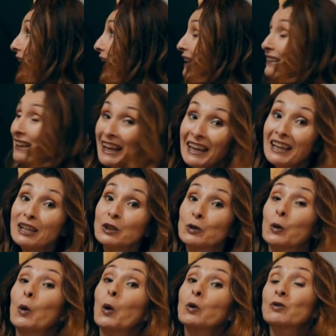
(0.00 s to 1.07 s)
And here you
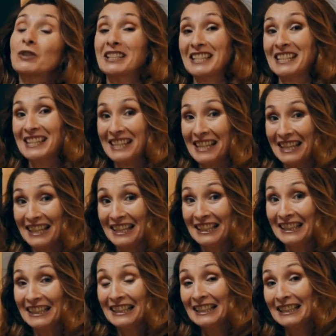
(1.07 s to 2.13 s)
already see
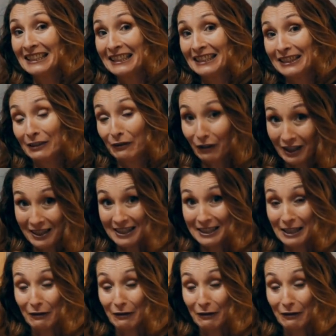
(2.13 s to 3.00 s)
the first